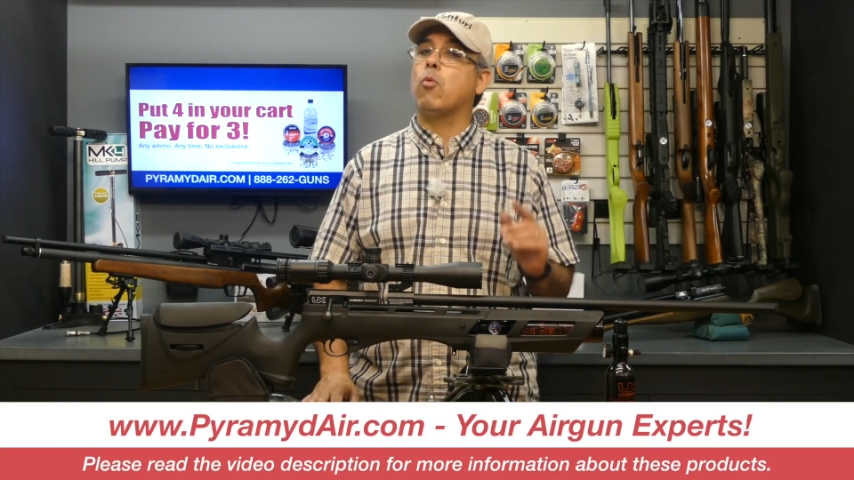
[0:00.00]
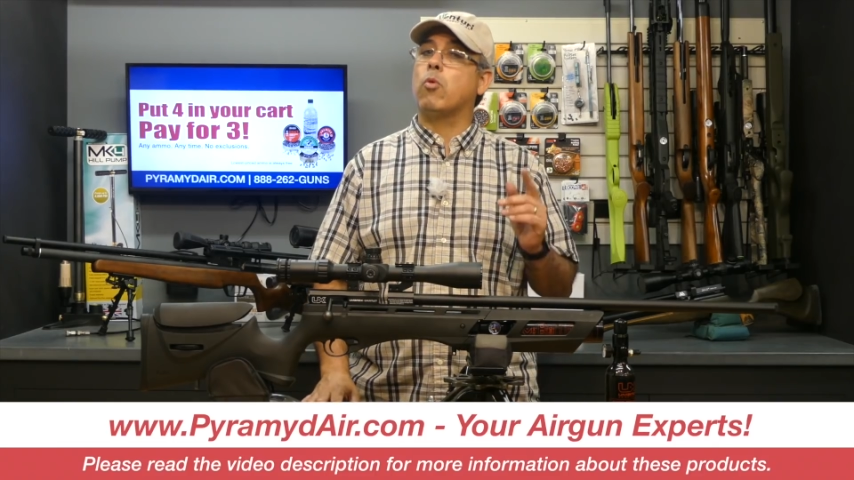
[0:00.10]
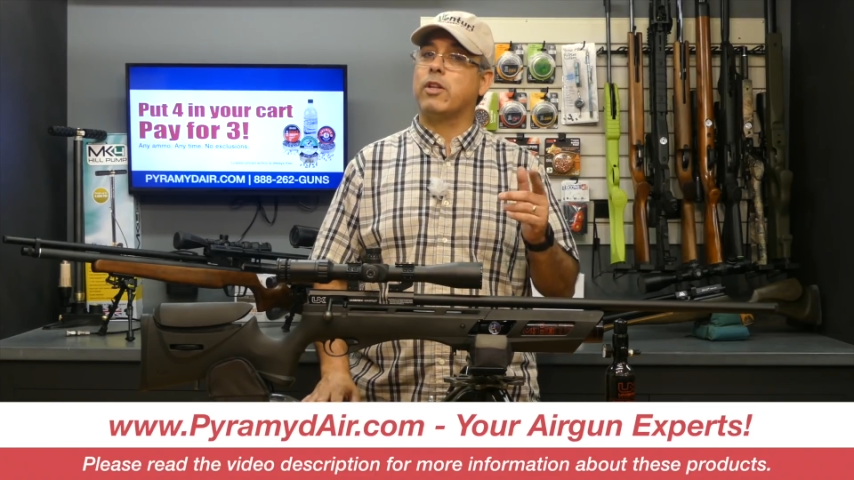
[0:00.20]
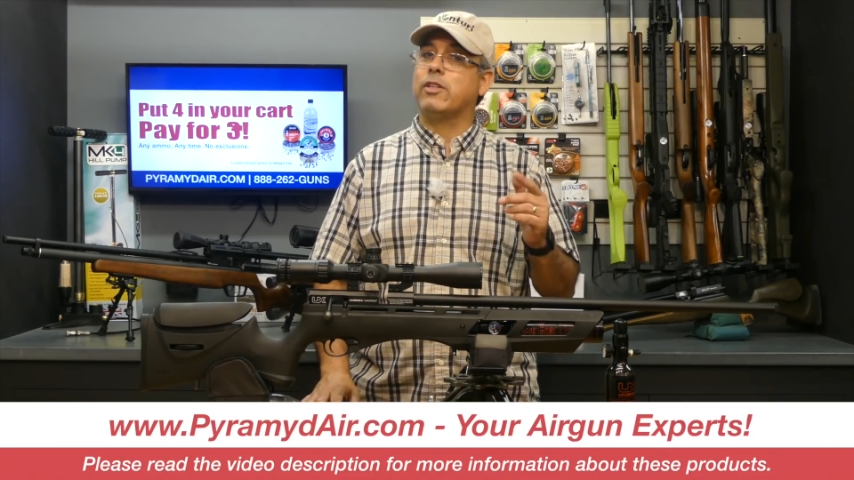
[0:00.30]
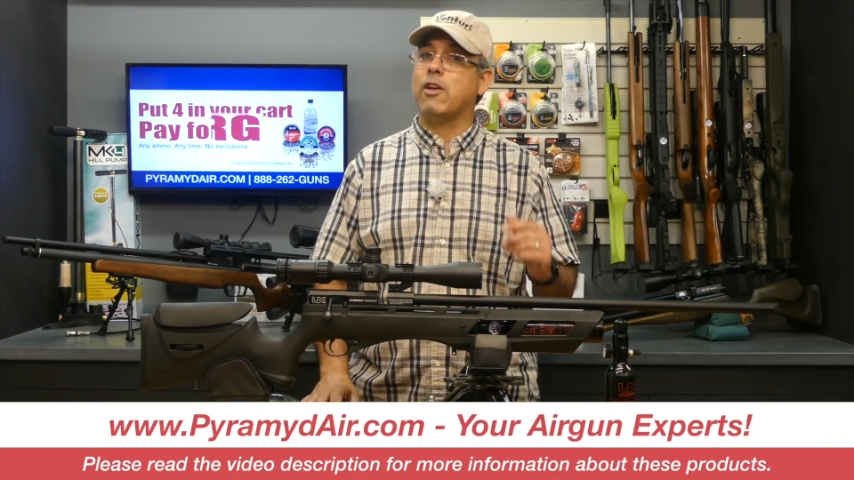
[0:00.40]
We're
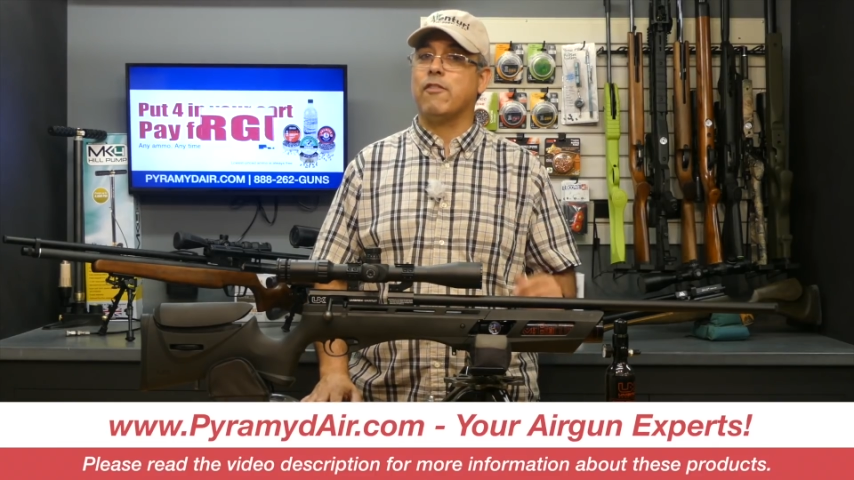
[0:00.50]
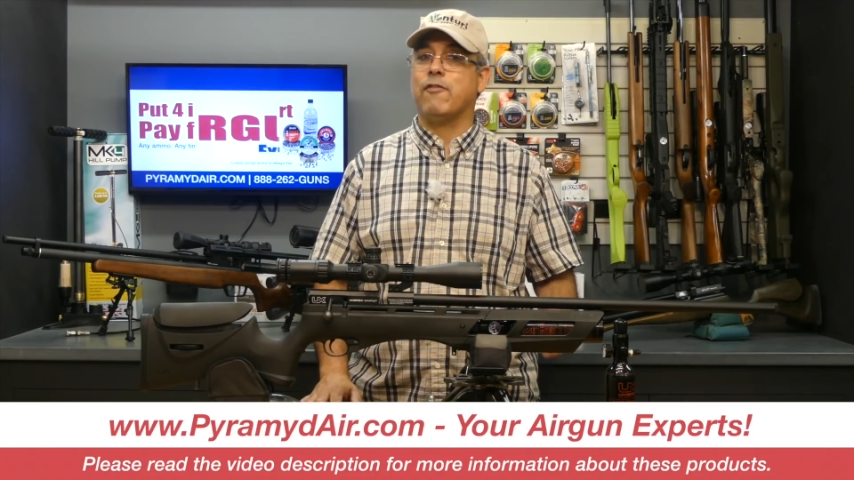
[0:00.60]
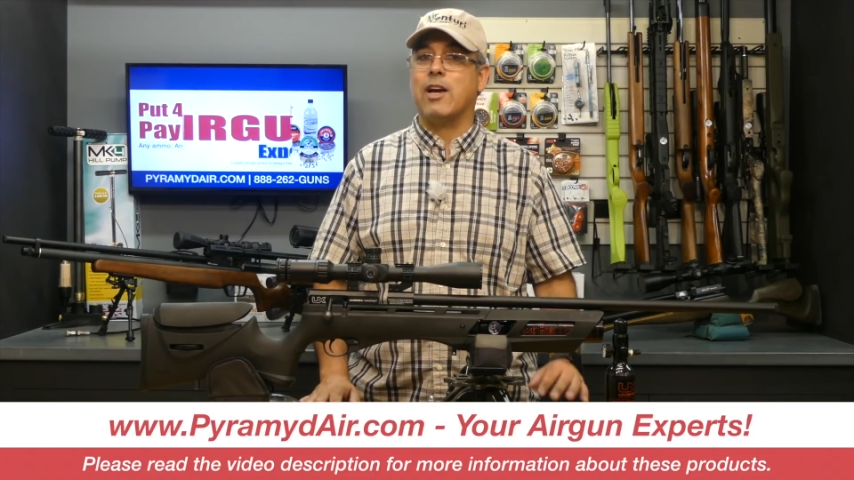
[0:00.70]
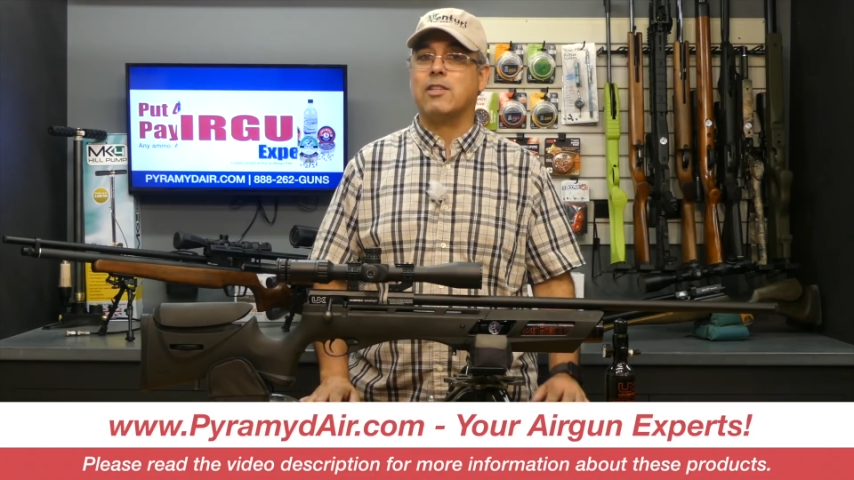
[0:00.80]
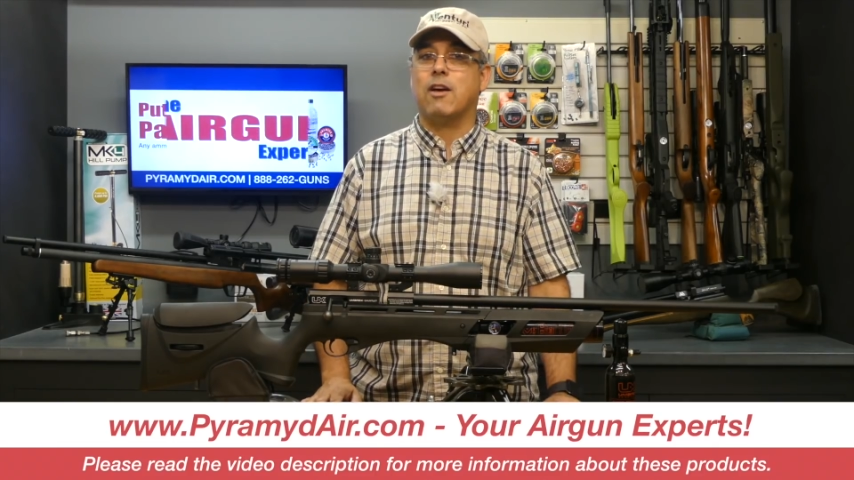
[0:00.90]
going to tell you the
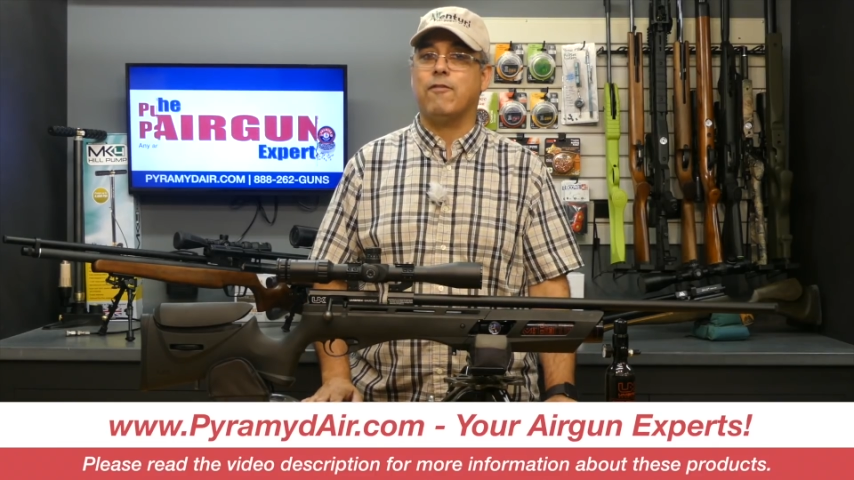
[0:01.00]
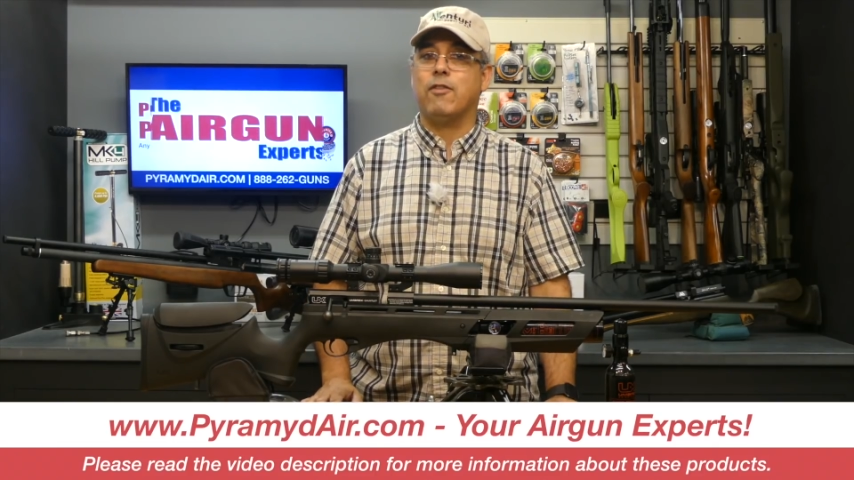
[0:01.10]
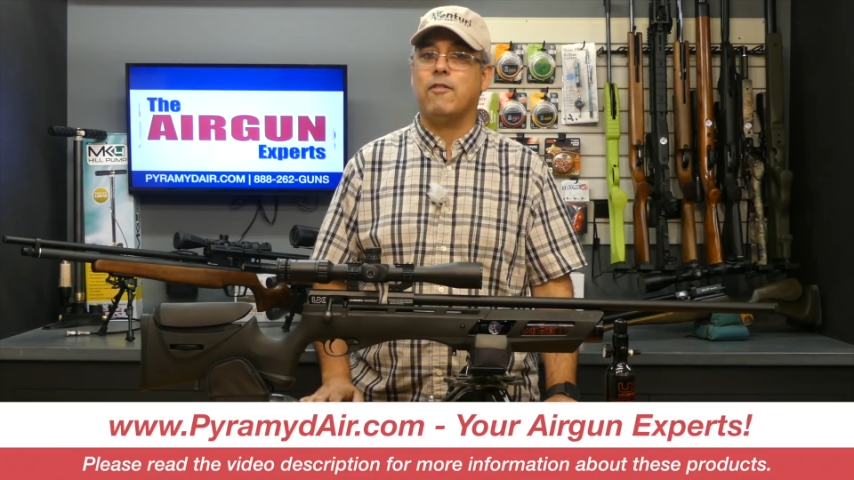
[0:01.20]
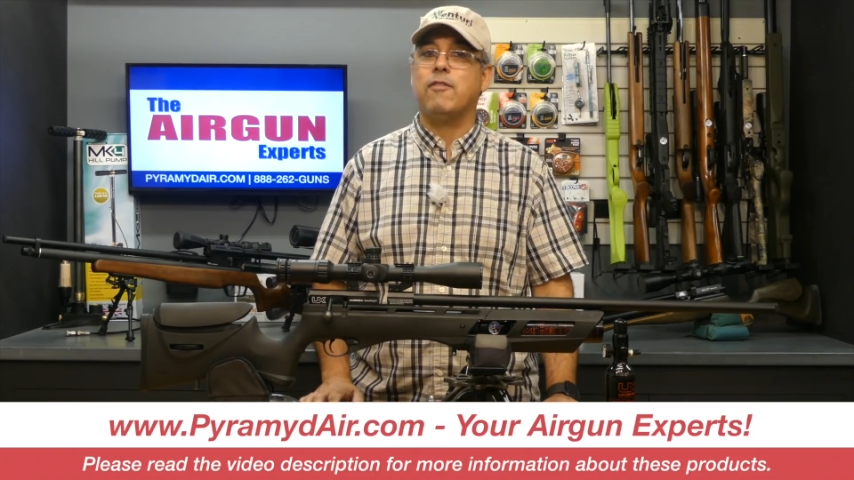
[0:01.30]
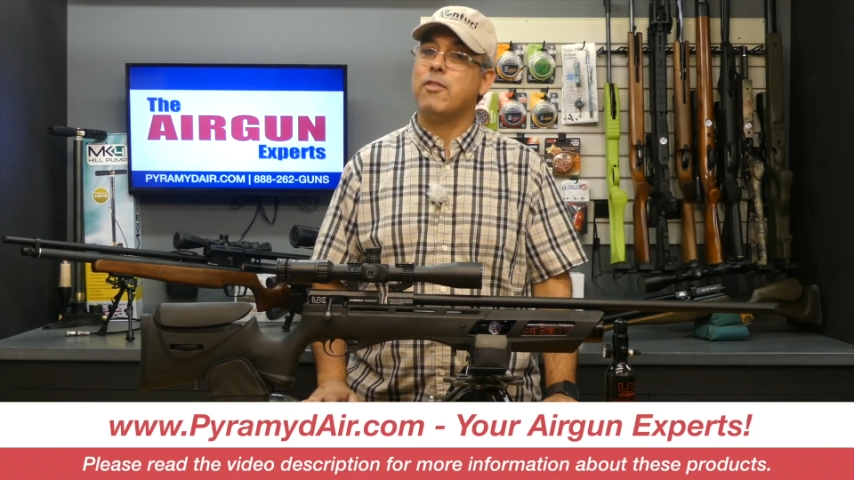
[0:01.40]
facts, not
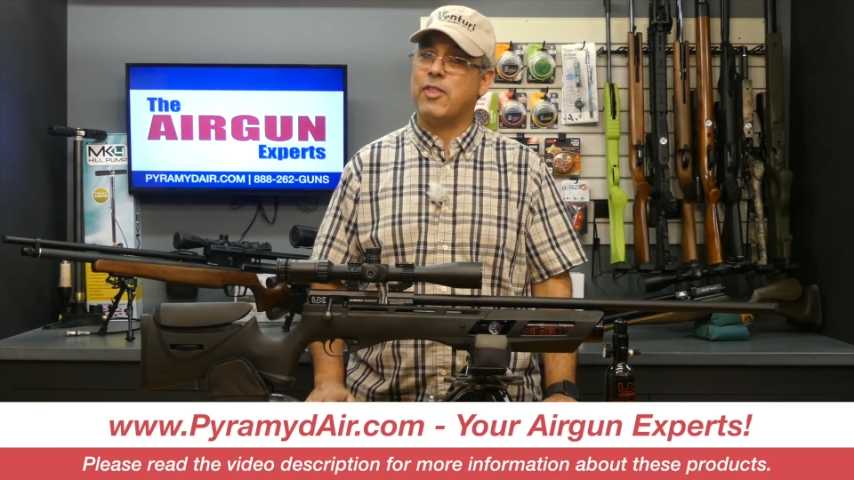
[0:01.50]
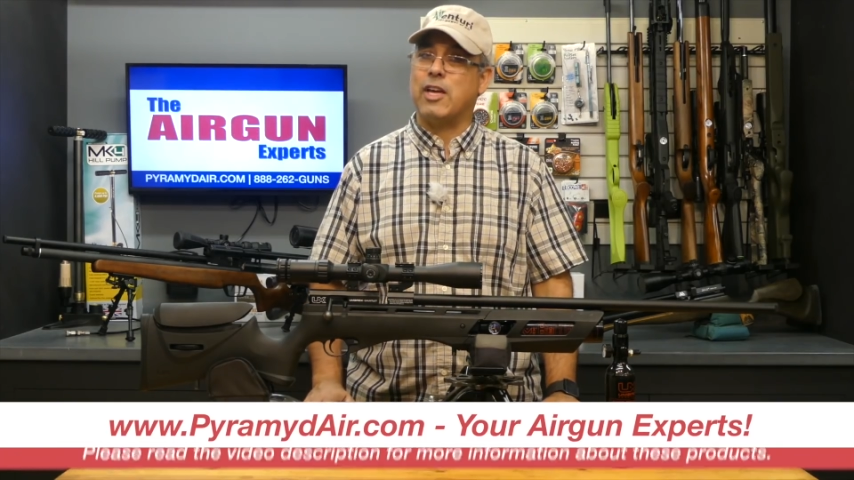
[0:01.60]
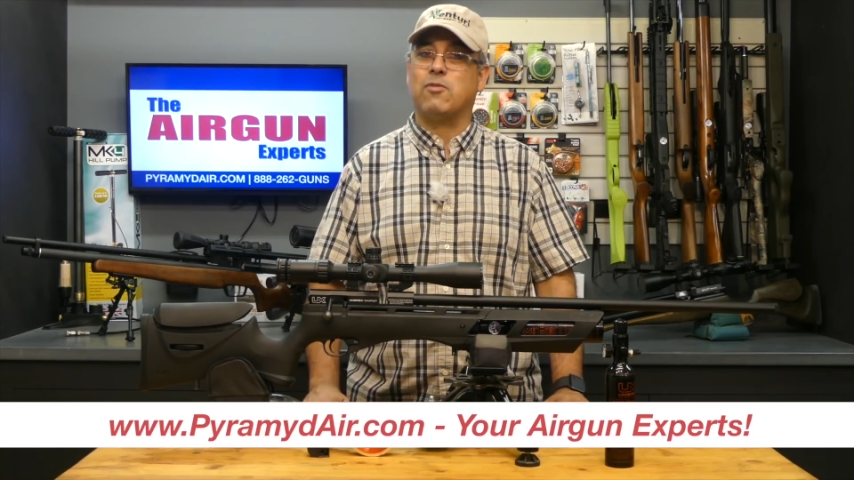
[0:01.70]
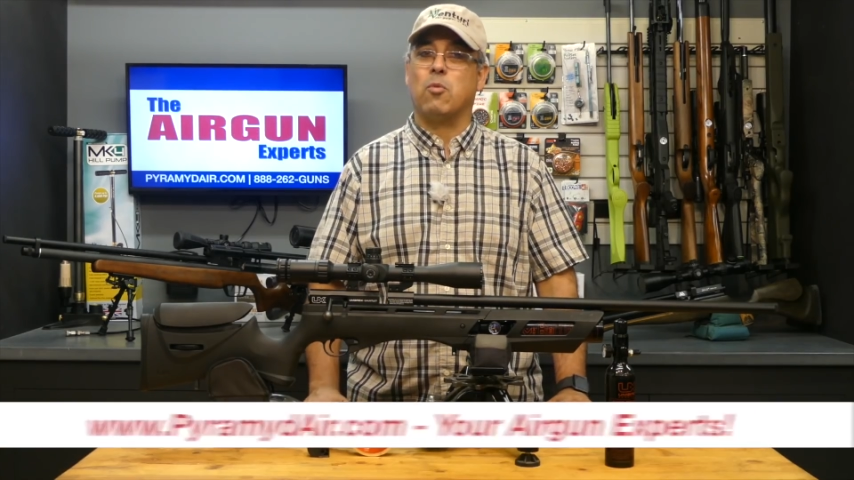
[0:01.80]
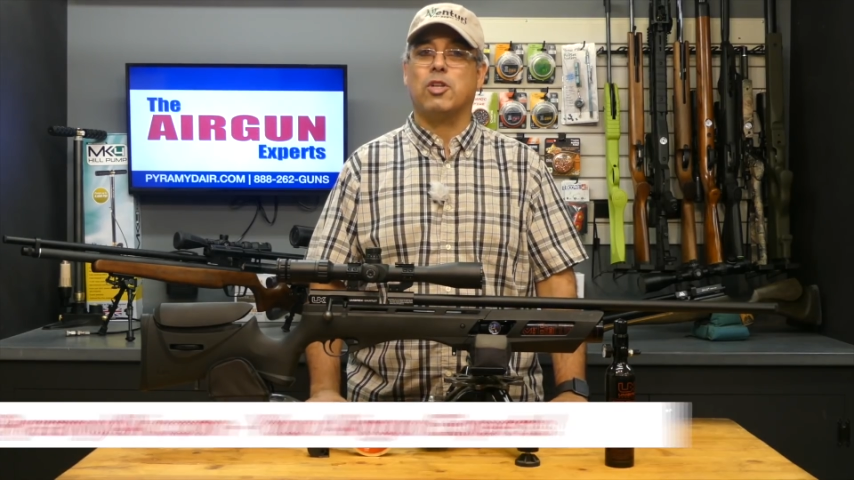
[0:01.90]
fluff.
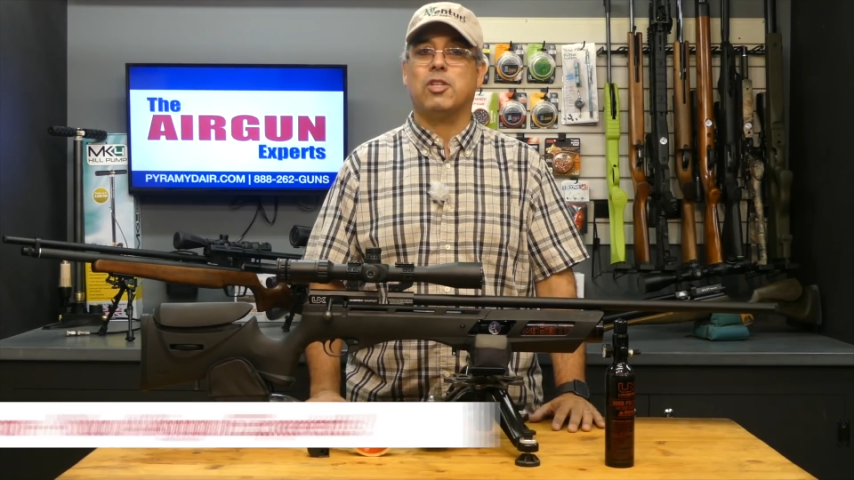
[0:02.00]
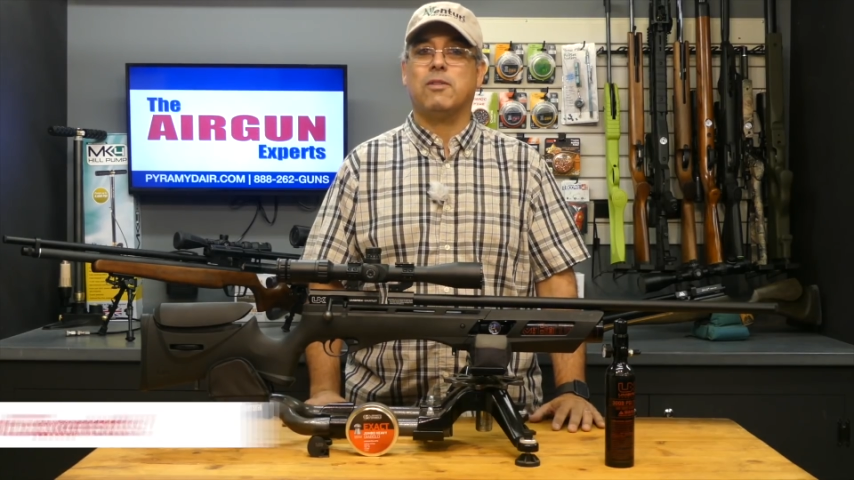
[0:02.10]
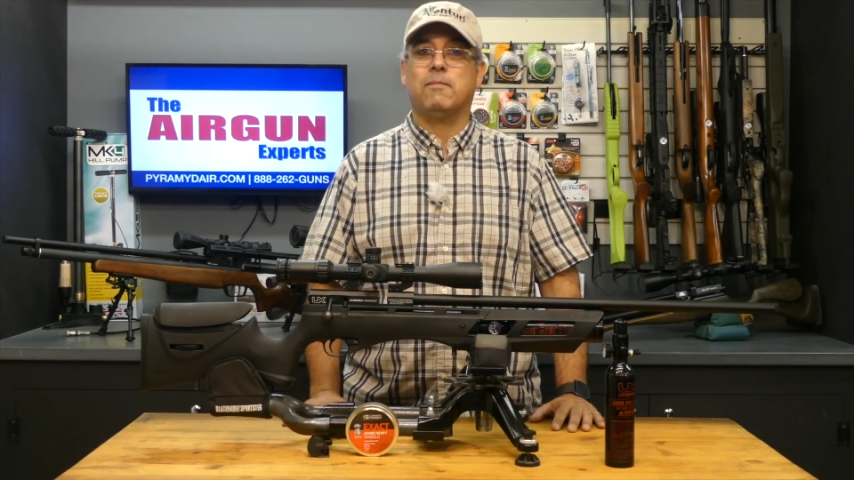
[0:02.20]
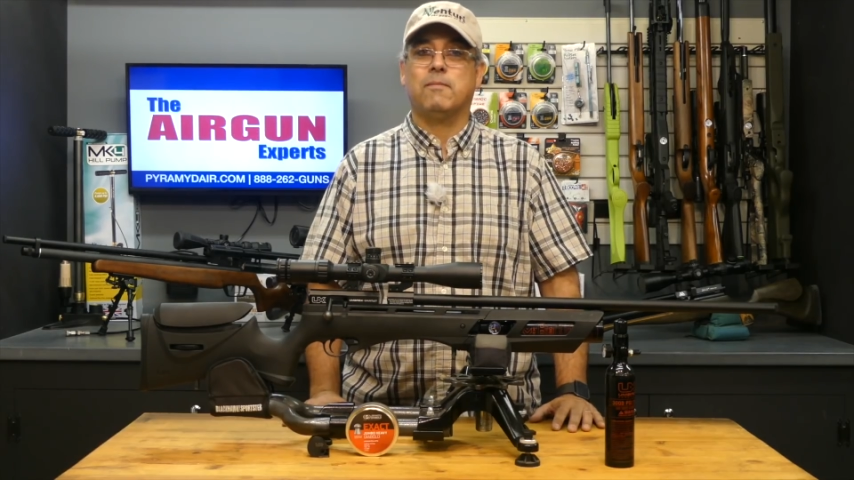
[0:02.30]
Thanks for watching.